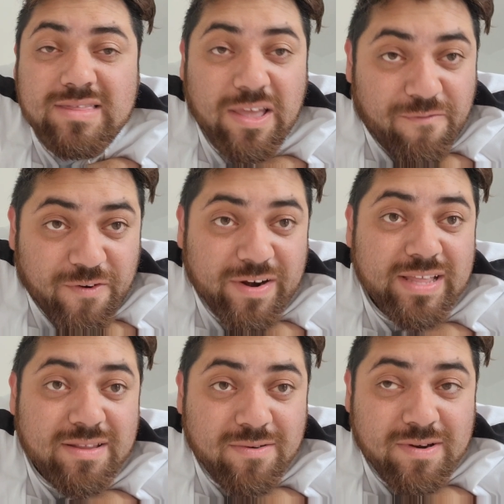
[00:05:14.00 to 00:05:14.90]

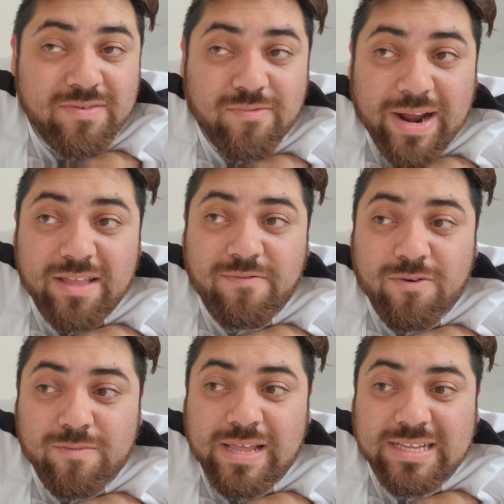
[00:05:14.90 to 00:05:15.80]
different right
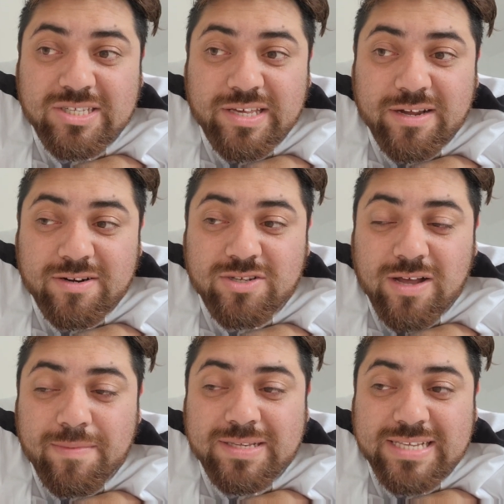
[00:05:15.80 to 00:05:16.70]
from last year so
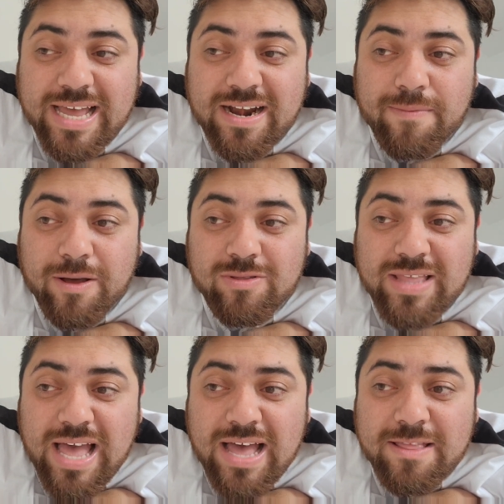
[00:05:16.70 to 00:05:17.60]
i'm excited about
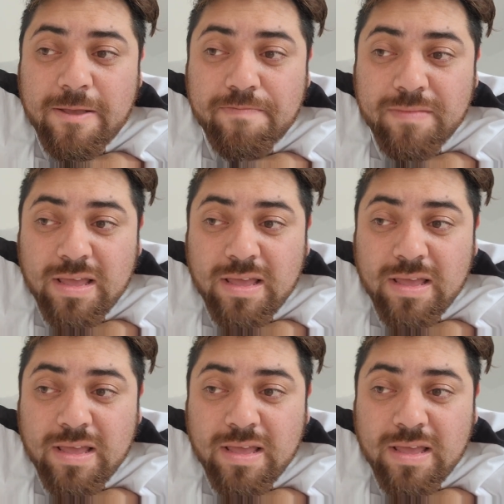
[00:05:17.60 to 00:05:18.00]
that